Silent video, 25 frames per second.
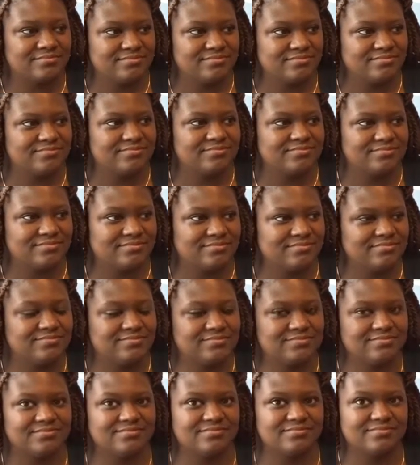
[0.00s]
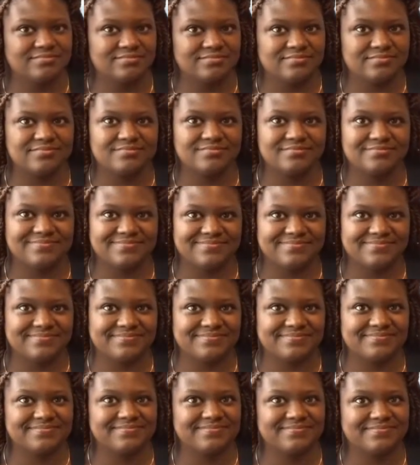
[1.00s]

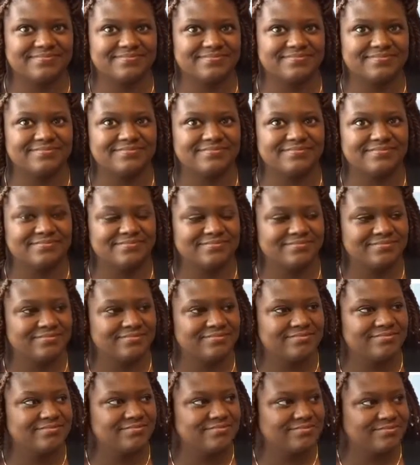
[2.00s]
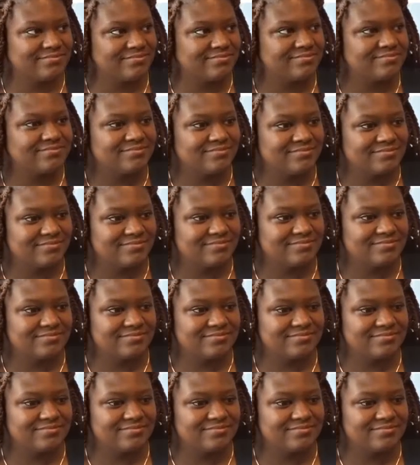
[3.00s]
The person shown says nothing.